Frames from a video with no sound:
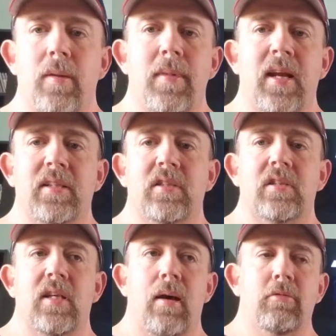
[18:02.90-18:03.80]

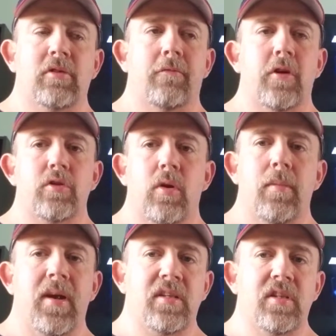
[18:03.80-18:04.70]
minutes. I was the first one to
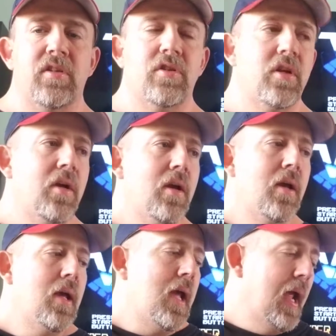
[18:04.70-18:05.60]
message,
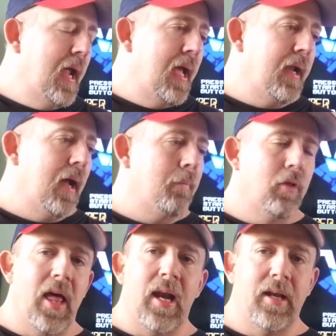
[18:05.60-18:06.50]
and I'm
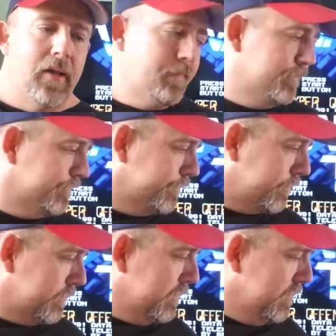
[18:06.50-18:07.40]
glad I did.
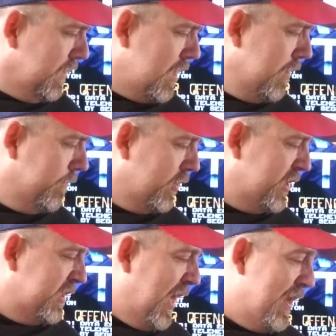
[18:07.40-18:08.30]
For
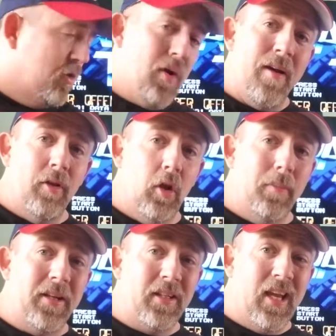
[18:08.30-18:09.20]
I had to drive a little
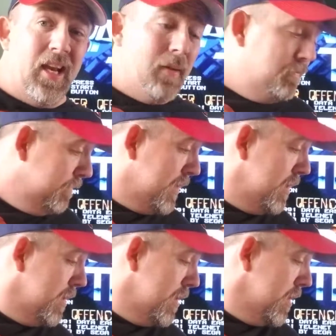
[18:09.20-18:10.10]
bit to get it,
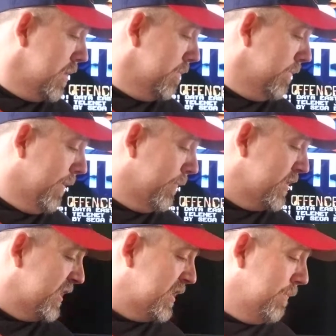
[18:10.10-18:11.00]
but for
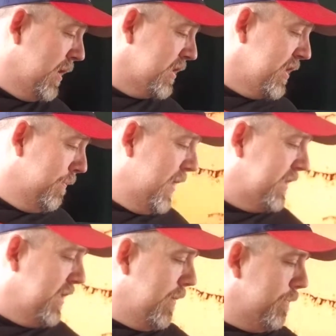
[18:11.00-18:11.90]
$60, I
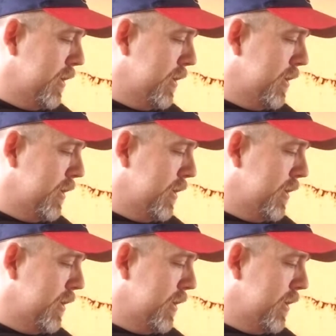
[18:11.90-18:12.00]
picked up